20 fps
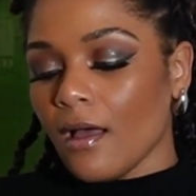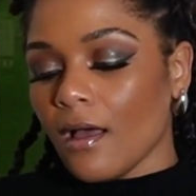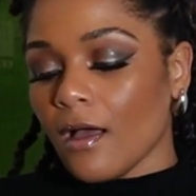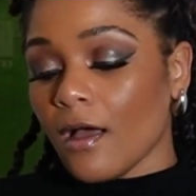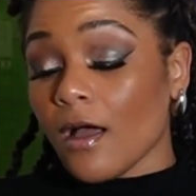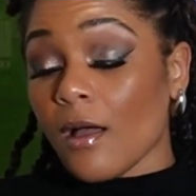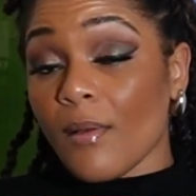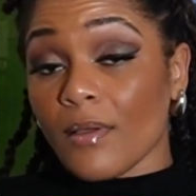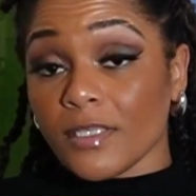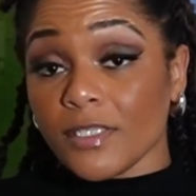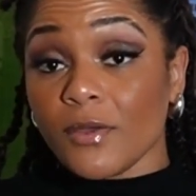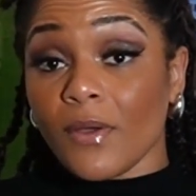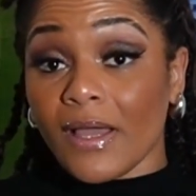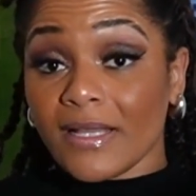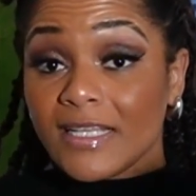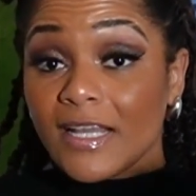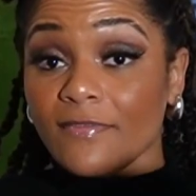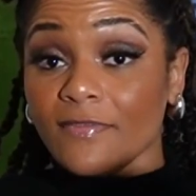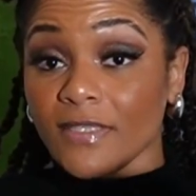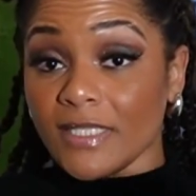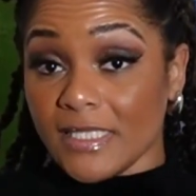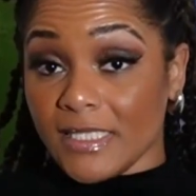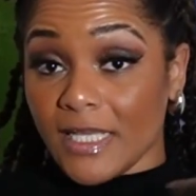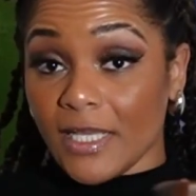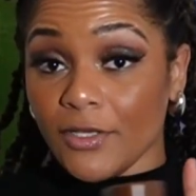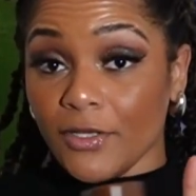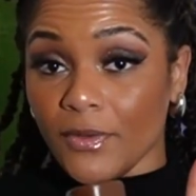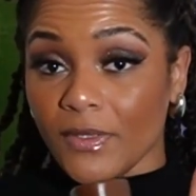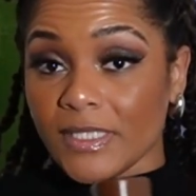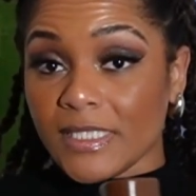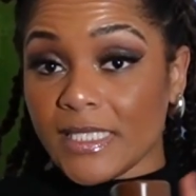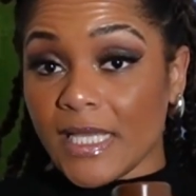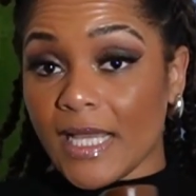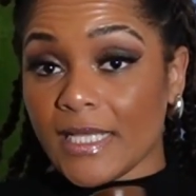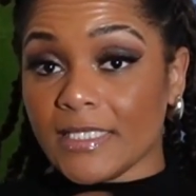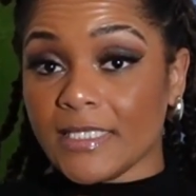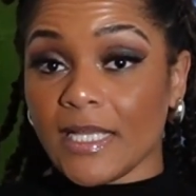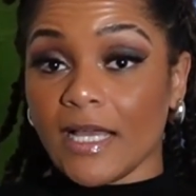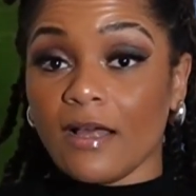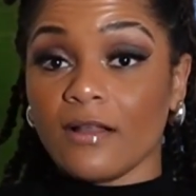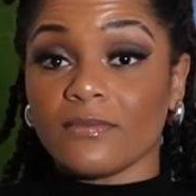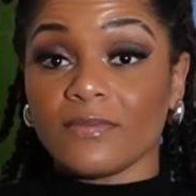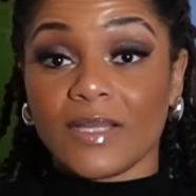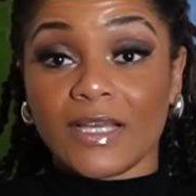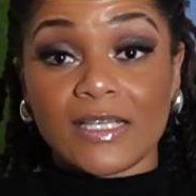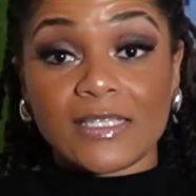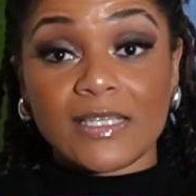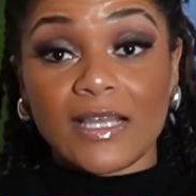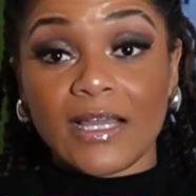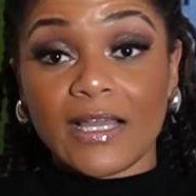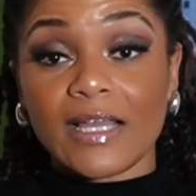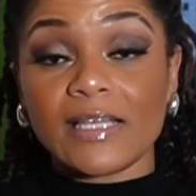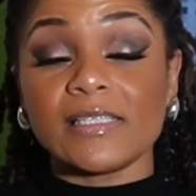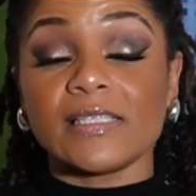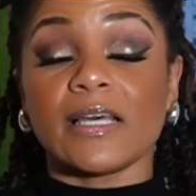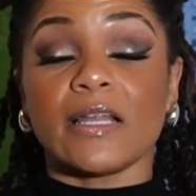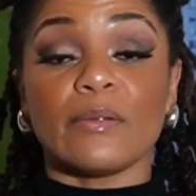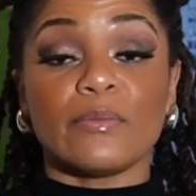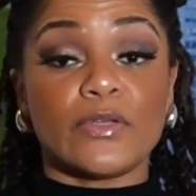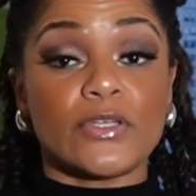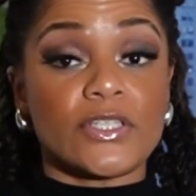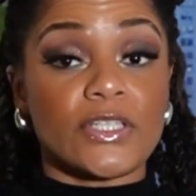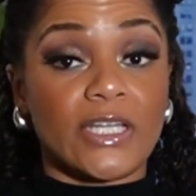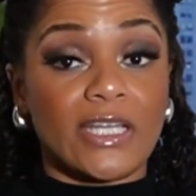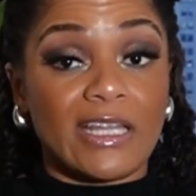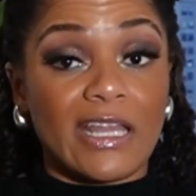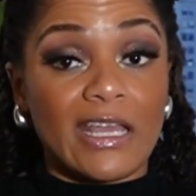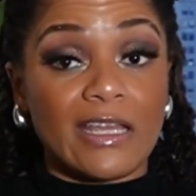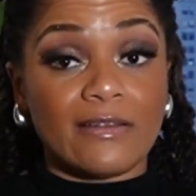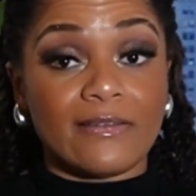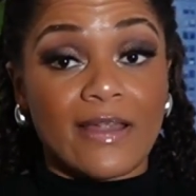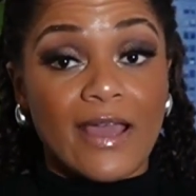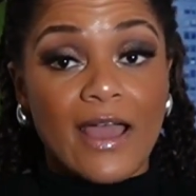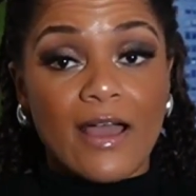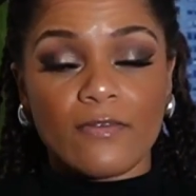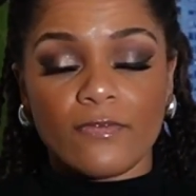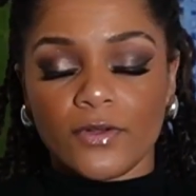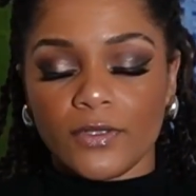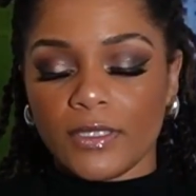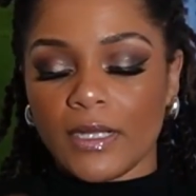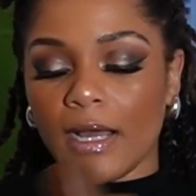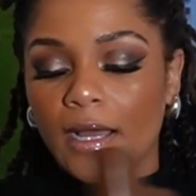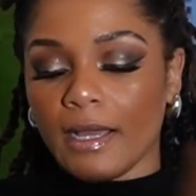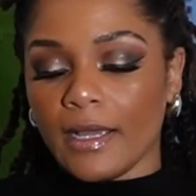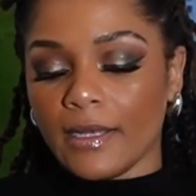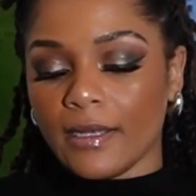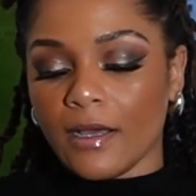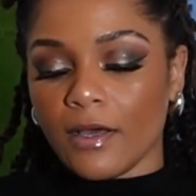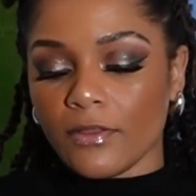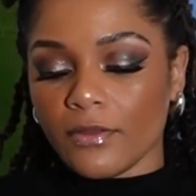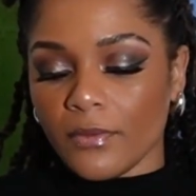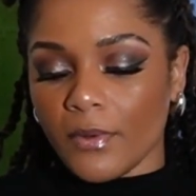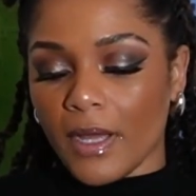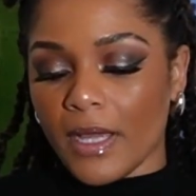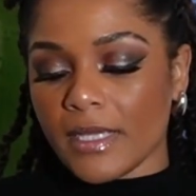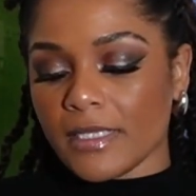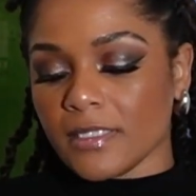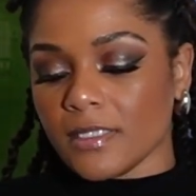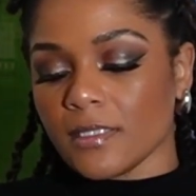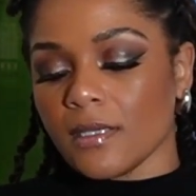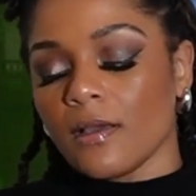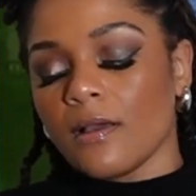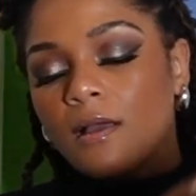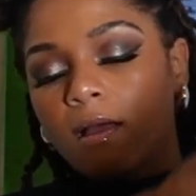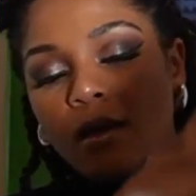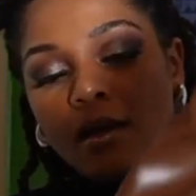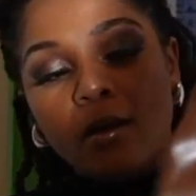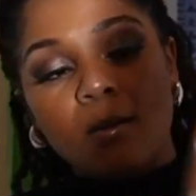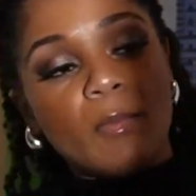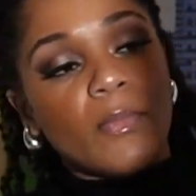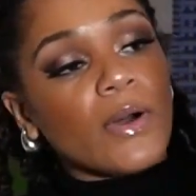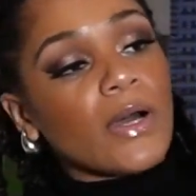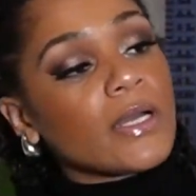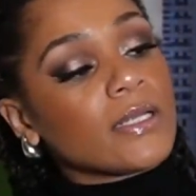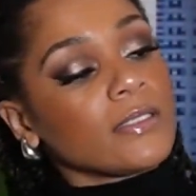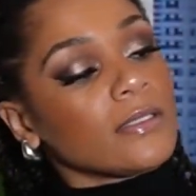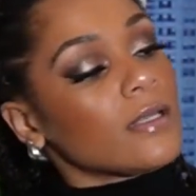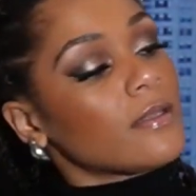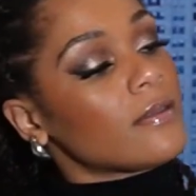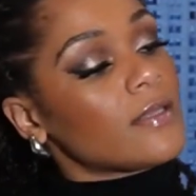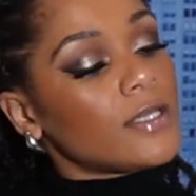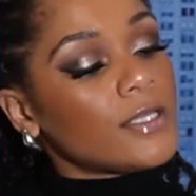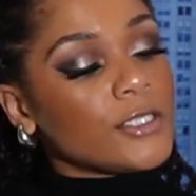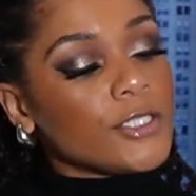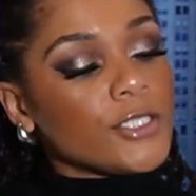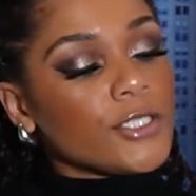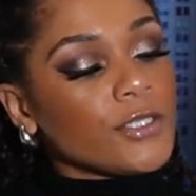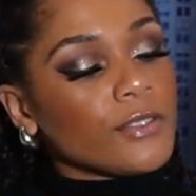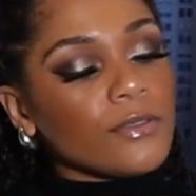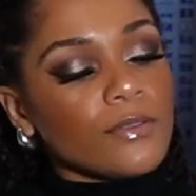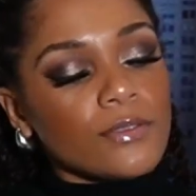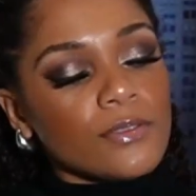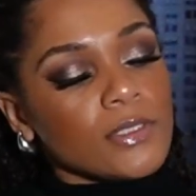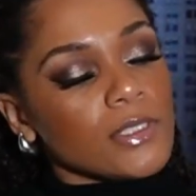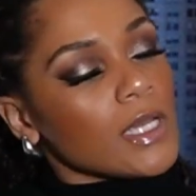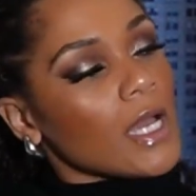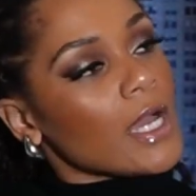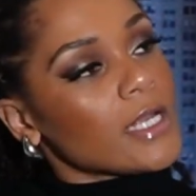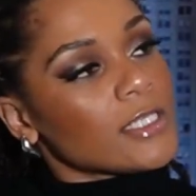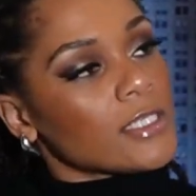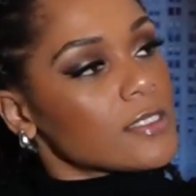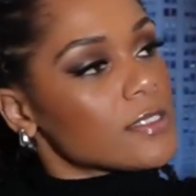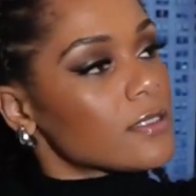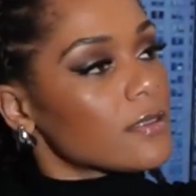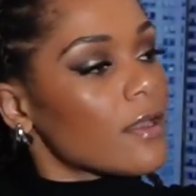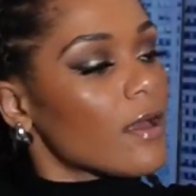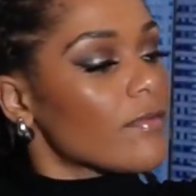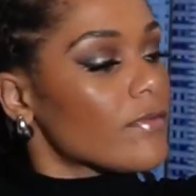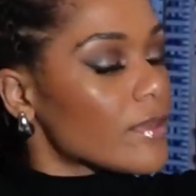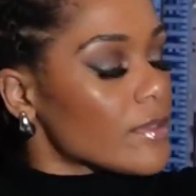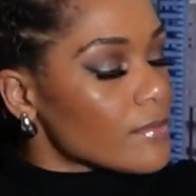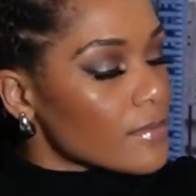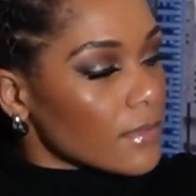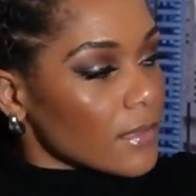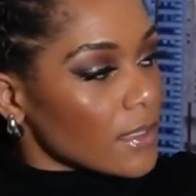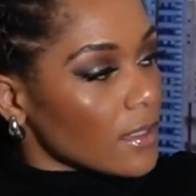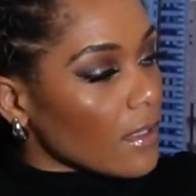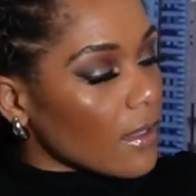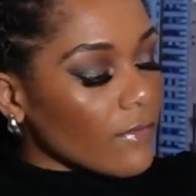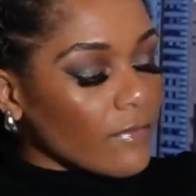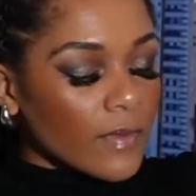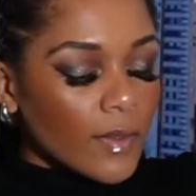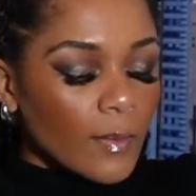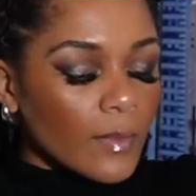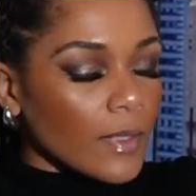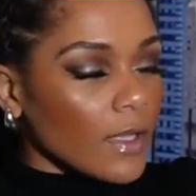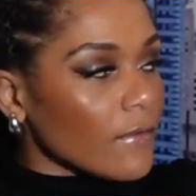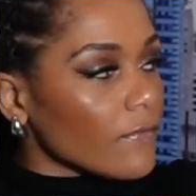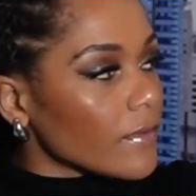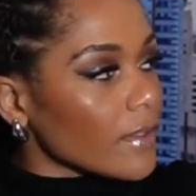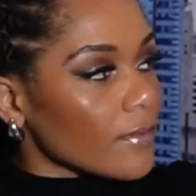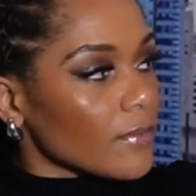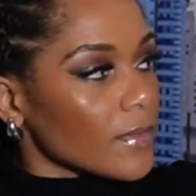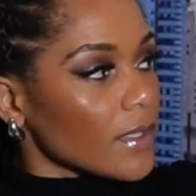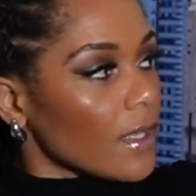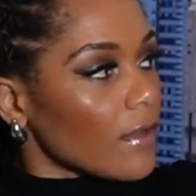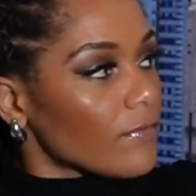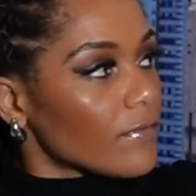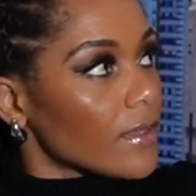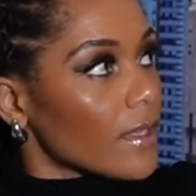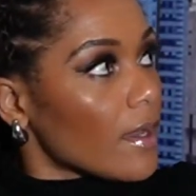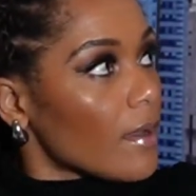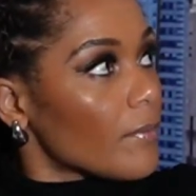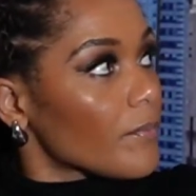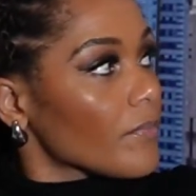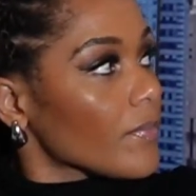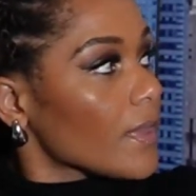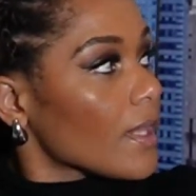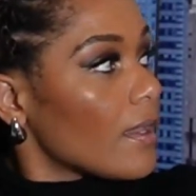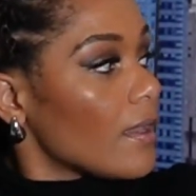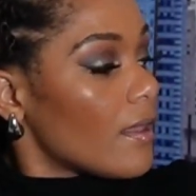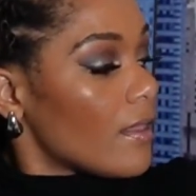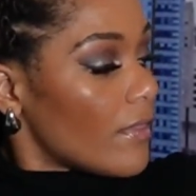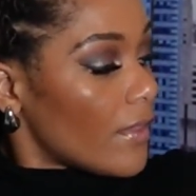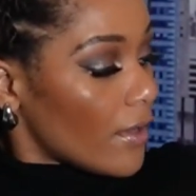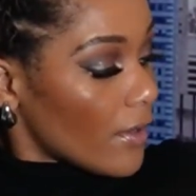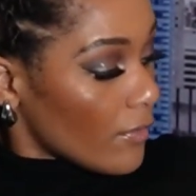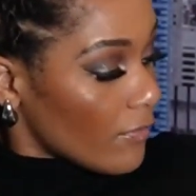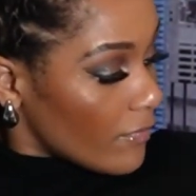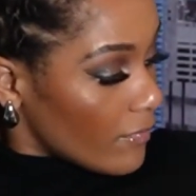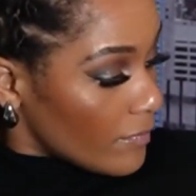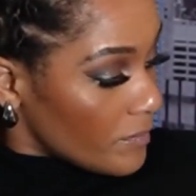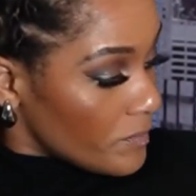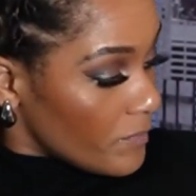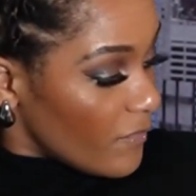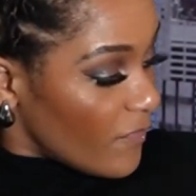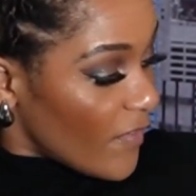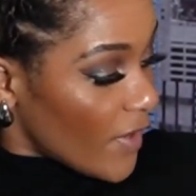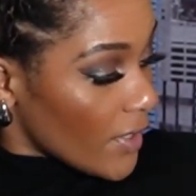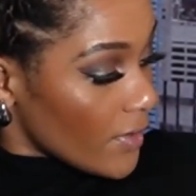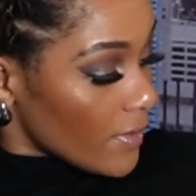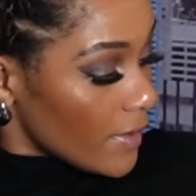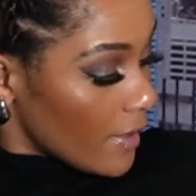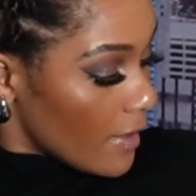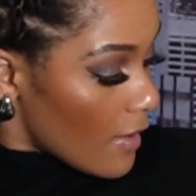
Um, so I definitely say you can size down because like I said, I'm usually an 8.5 or 9 otherwise. But these shoes, I just love them, love them, love them, love them. They're fairly